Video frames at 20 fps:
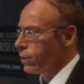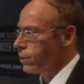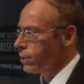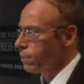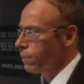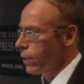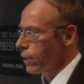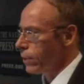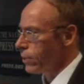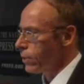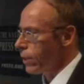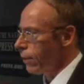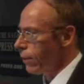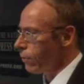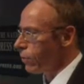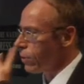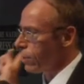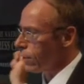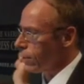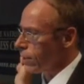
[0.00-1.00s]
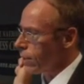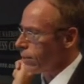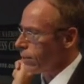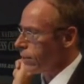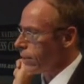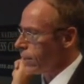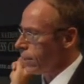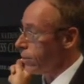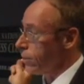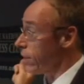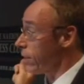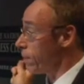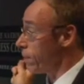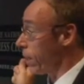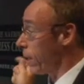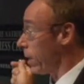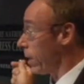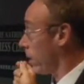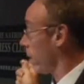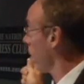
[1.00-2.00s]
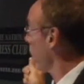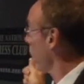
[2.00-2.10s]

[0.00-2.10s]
explains everything it's seen in this being.